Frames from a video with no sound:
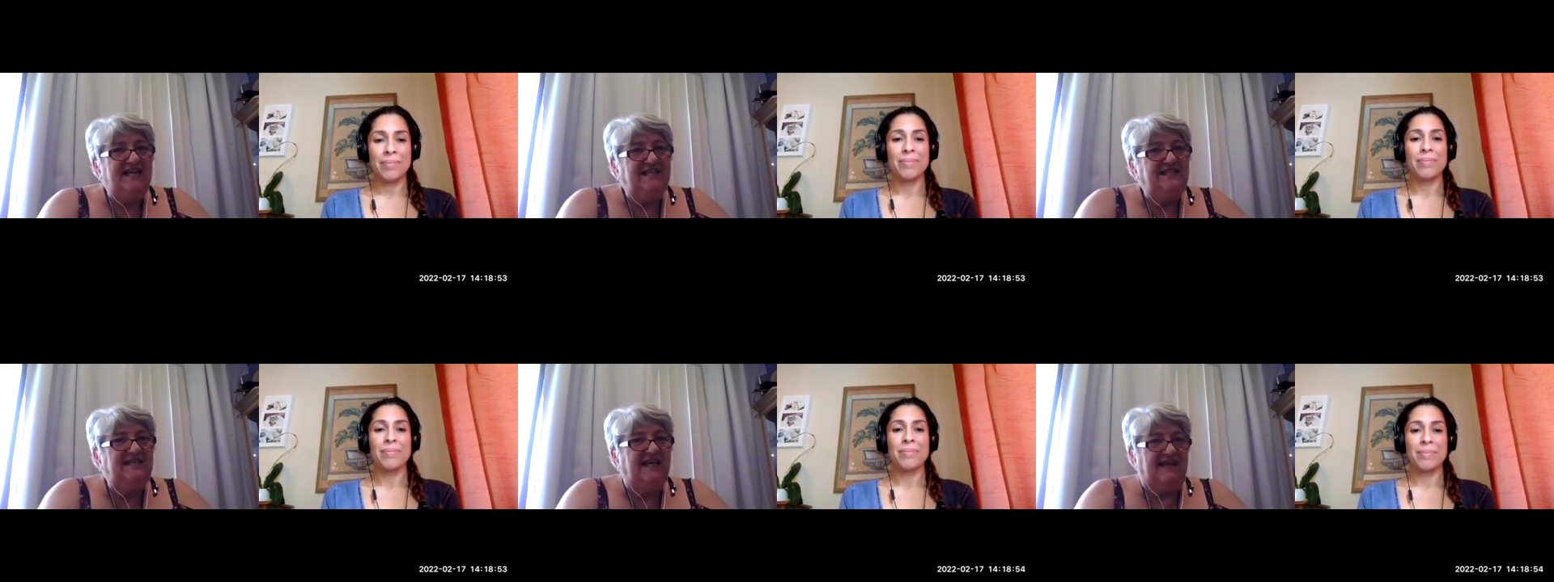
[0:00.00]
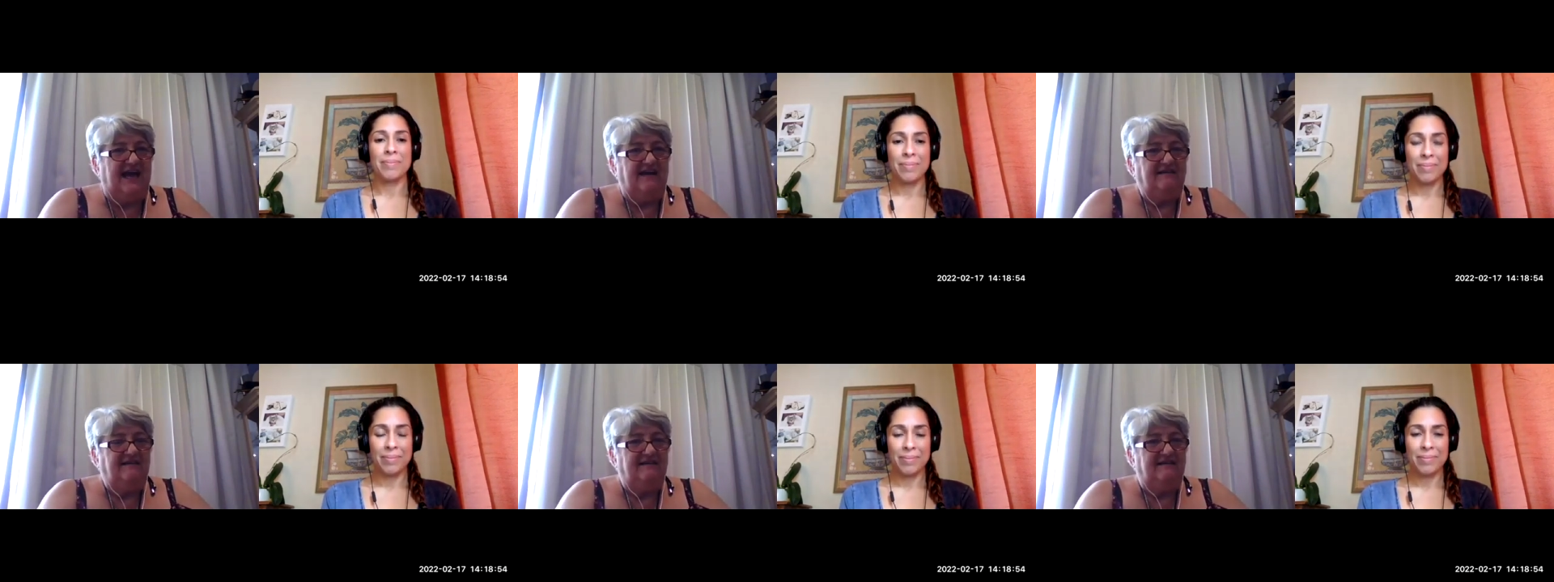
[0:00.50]
Speaker 1: into that.
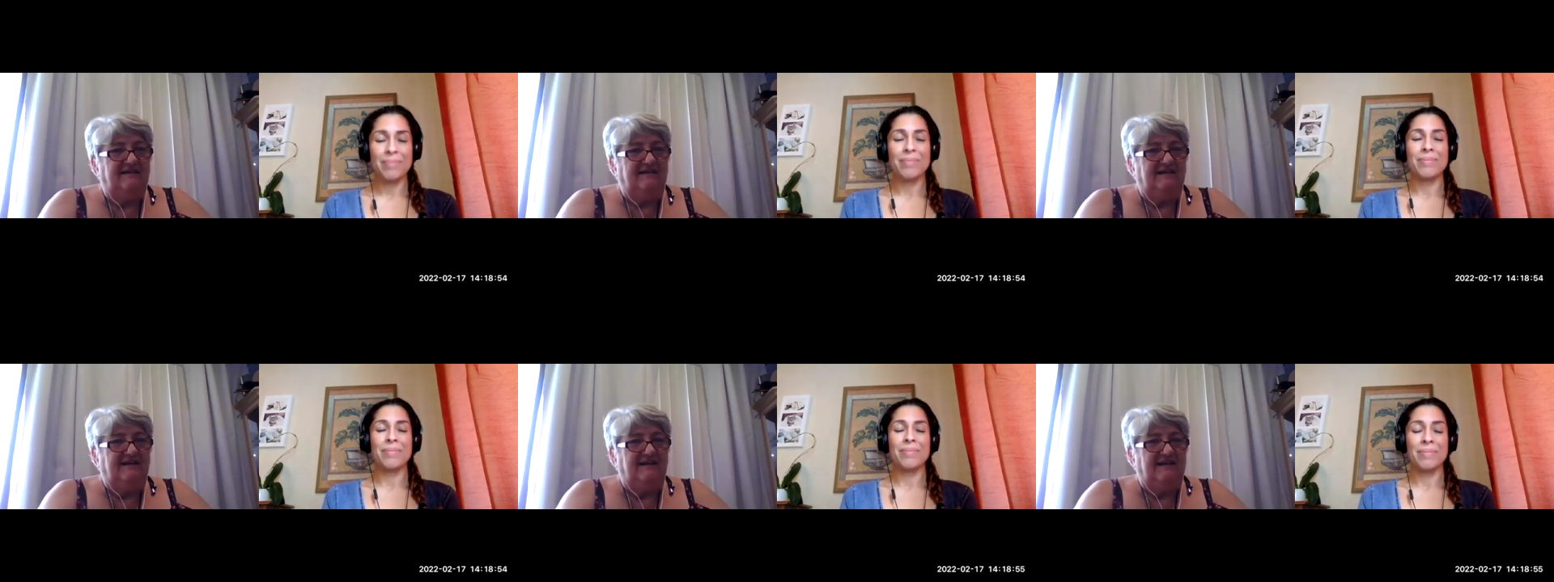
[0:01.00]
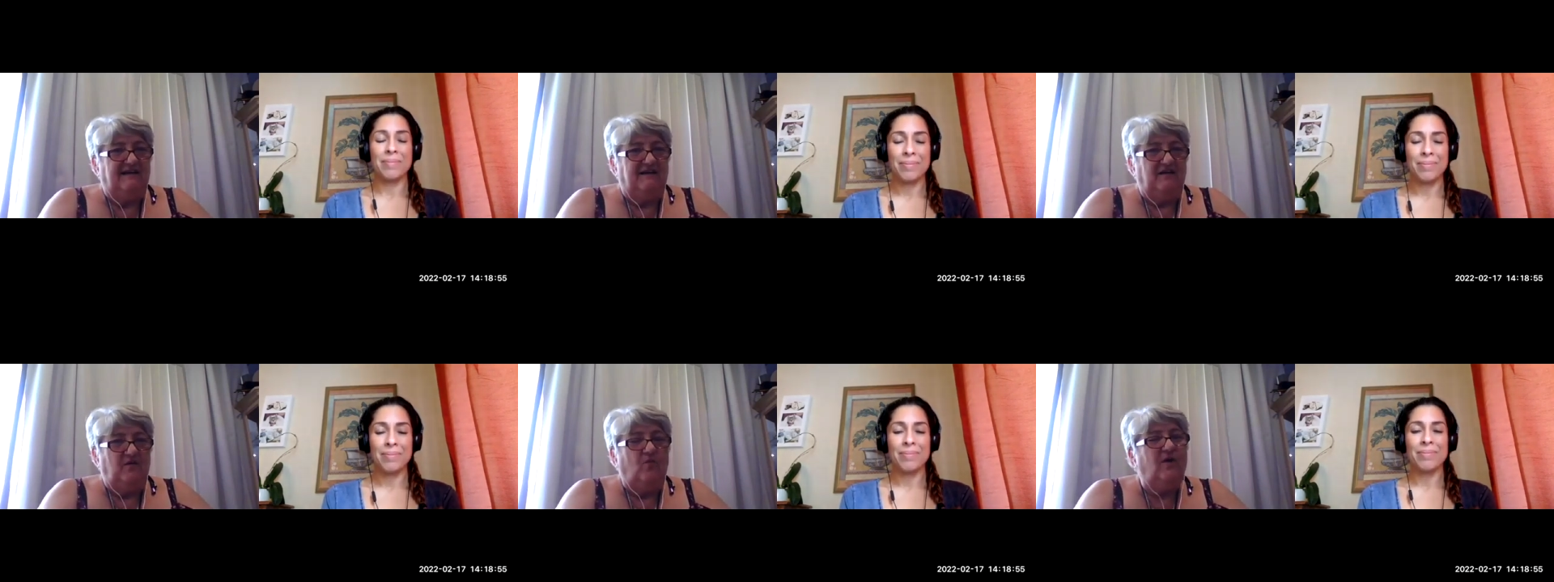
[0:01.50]

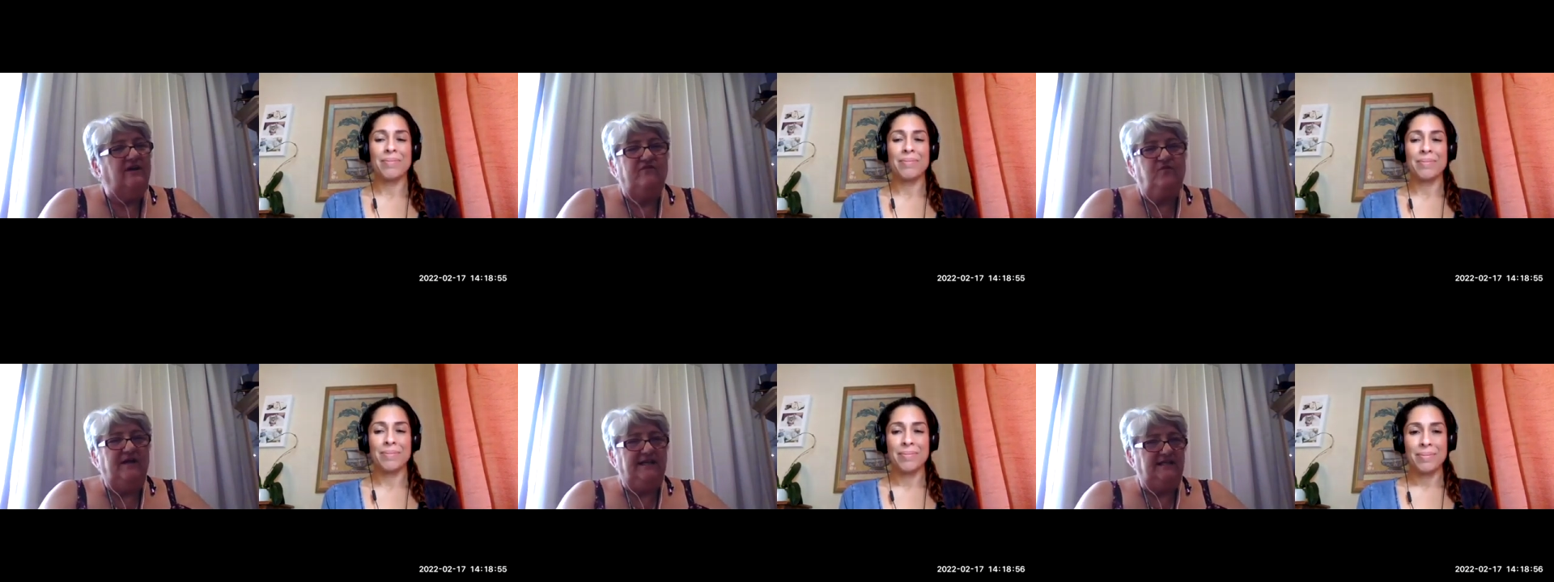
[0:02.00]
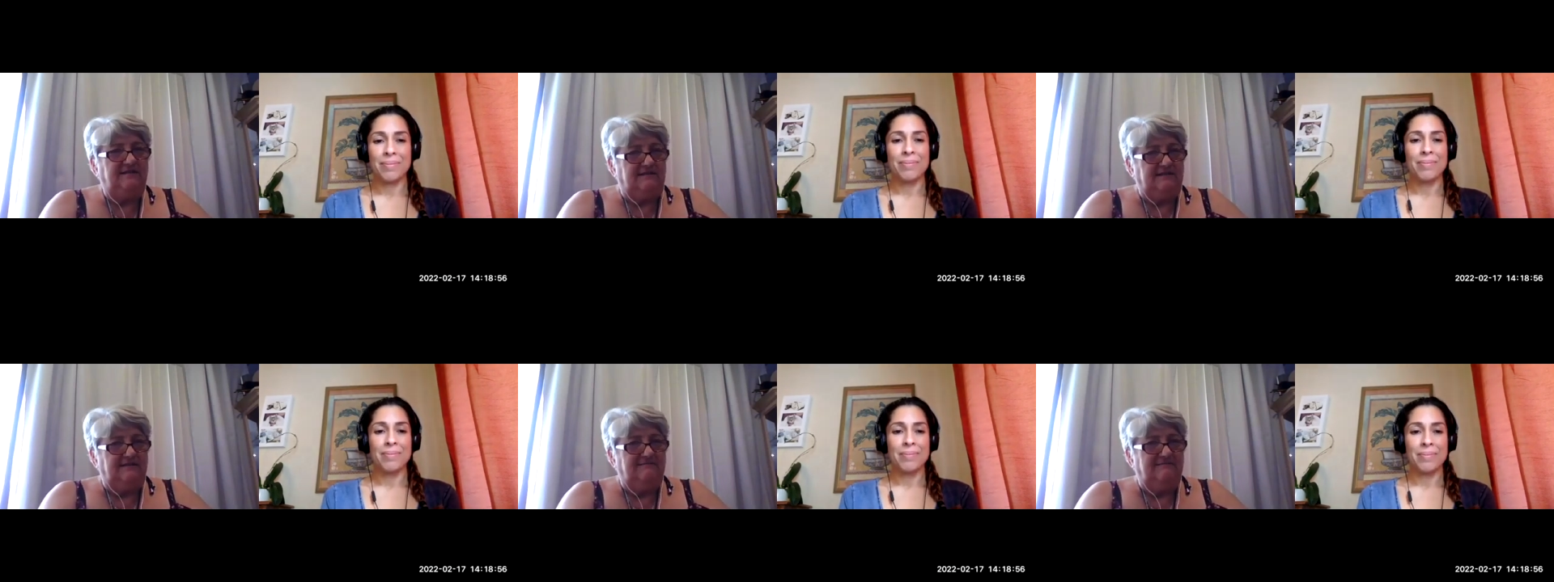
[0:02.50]
What if we didn't?